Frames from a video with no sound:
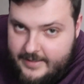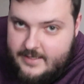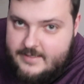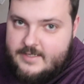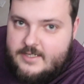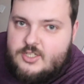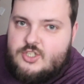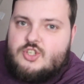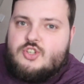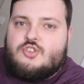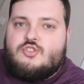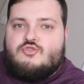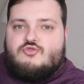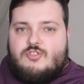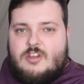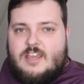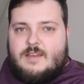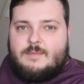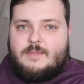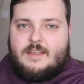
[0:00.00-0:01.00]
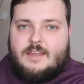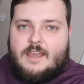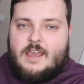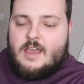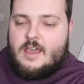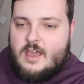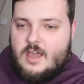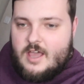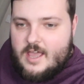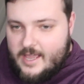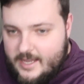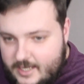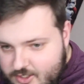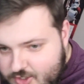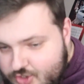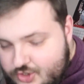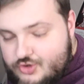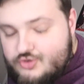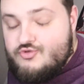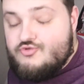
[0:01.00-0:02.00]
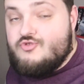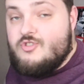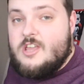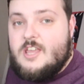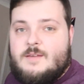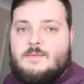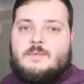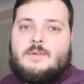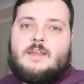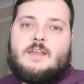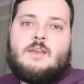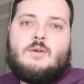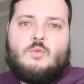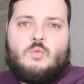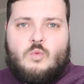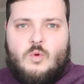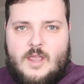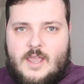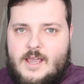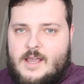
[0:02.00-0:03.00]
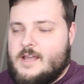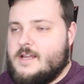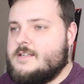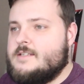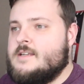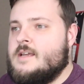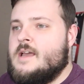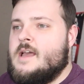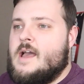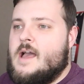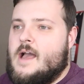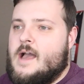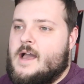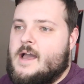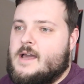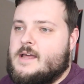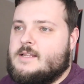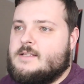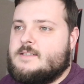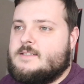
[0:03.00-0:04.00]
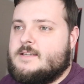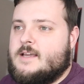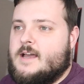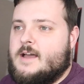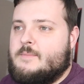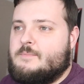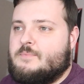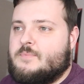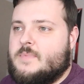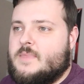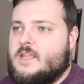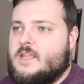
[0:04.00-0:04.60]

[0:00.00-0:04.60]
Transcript: It is extremely weird. And yeah,